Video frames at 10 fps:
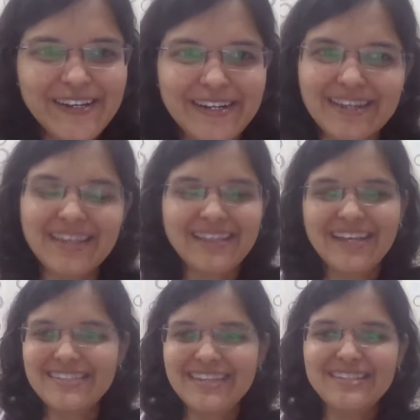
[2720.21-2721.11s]
Again,
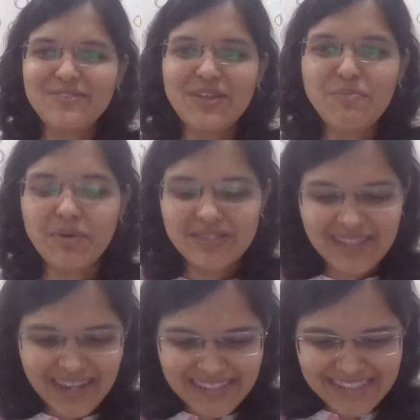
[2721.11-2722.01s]
that's a very
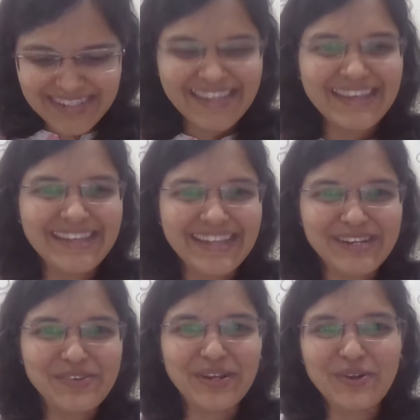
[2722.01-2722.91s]
personalized thing
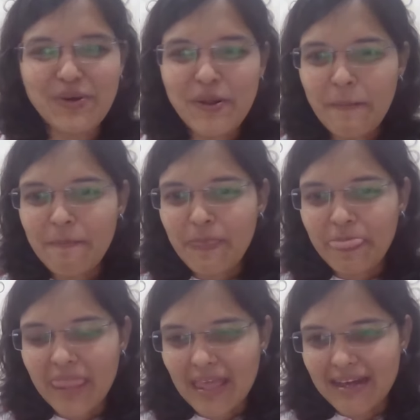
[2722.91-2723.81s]
that you can do.
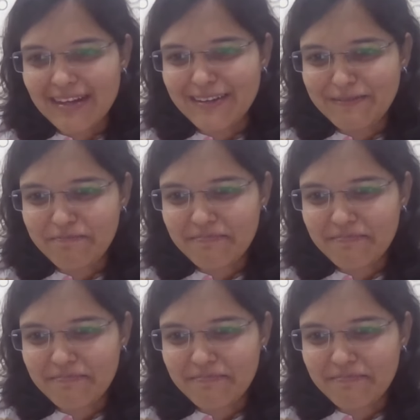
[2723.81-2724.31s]
I